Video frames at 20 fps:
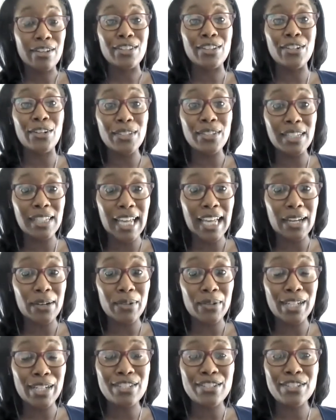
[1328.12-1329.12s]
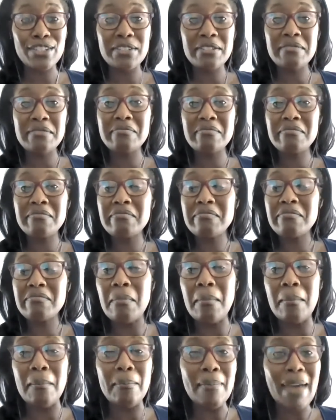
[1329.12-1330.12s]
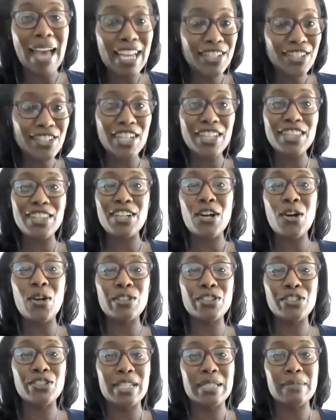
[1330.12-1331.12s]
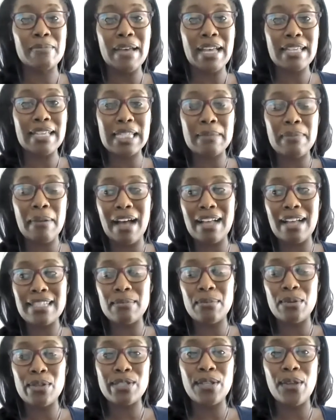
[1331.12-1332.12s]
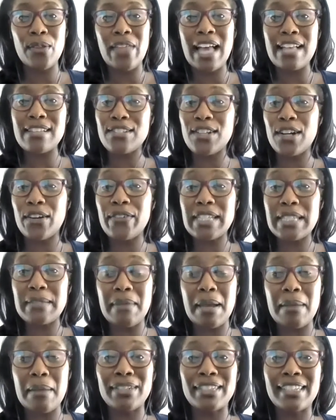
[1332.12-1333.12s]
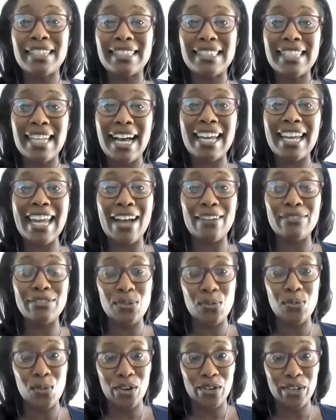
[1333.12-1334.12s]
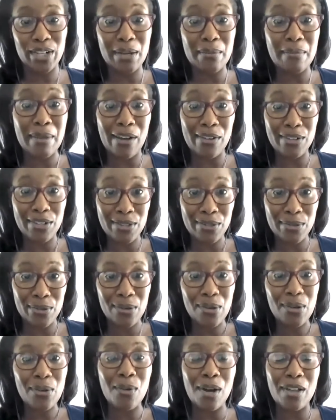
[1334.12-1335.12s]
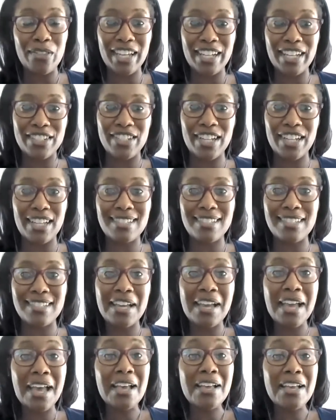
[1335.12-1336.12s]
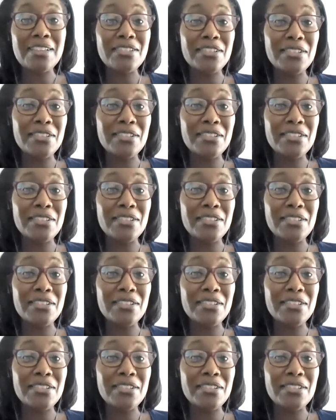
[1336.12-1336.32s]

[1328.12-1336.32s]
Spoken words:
learn the language, mesh in the culture as best as possible so that service member does not have to worry about you while they adjust. So